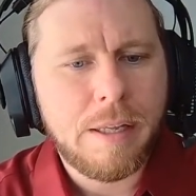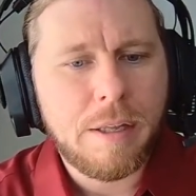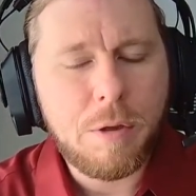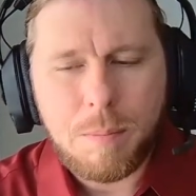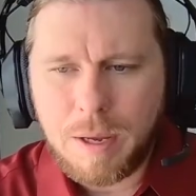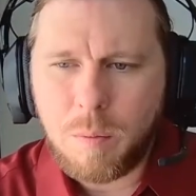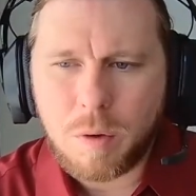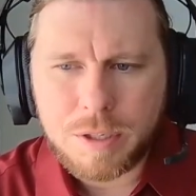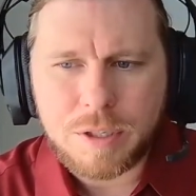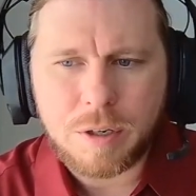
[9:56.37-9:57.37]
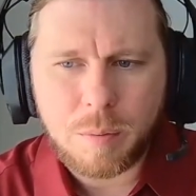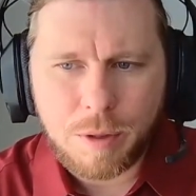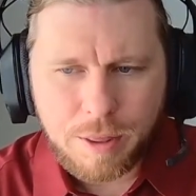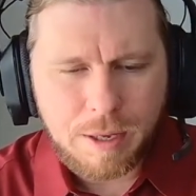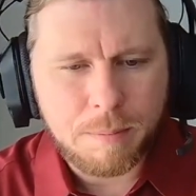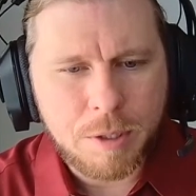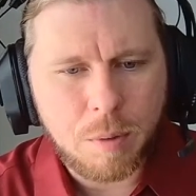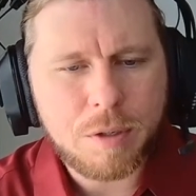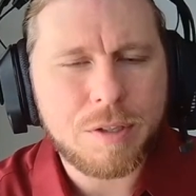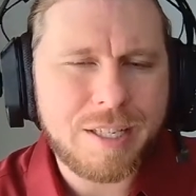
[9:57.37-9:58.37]
you may want to start with themes.
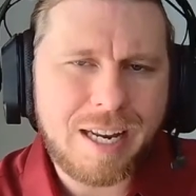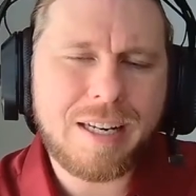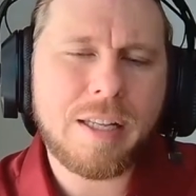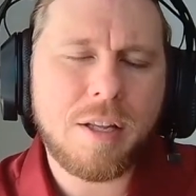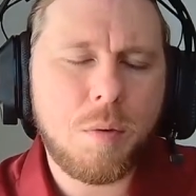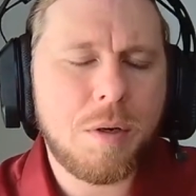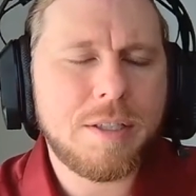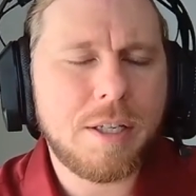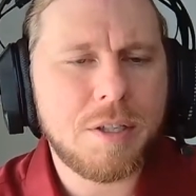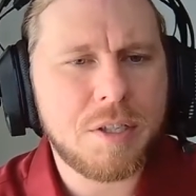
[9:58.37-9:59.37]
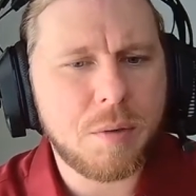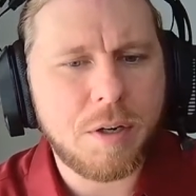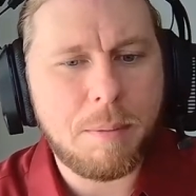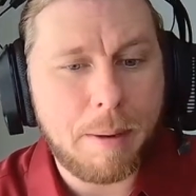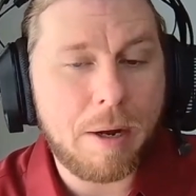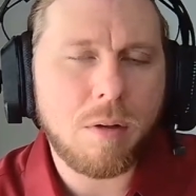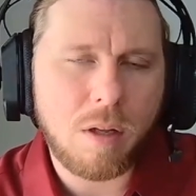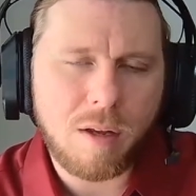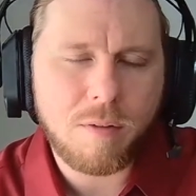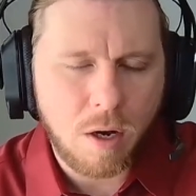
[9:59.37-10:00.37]
So understanding that you want to tell a story about
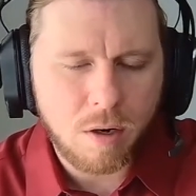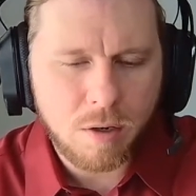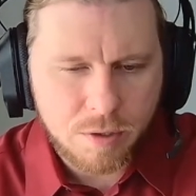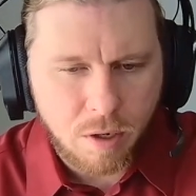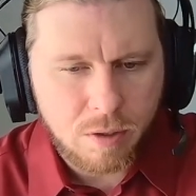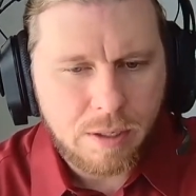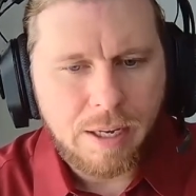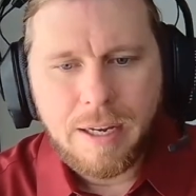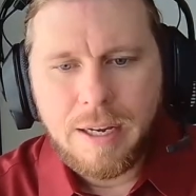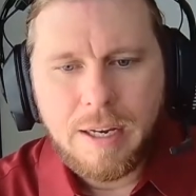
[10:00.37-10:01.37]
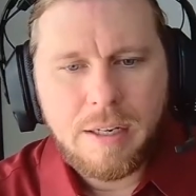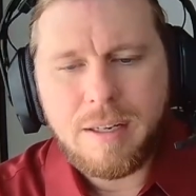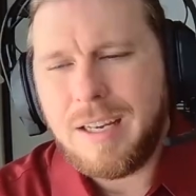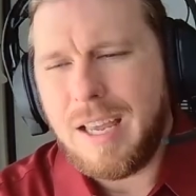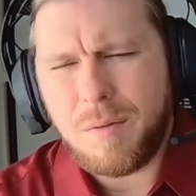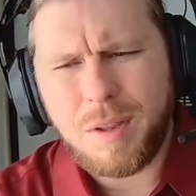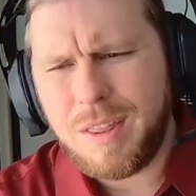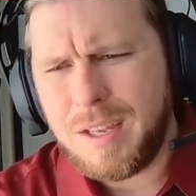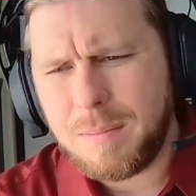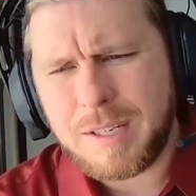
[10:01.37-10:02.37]
love conquers all. And again, with
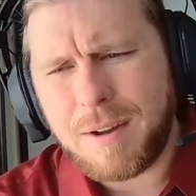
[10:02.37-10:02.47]
themes,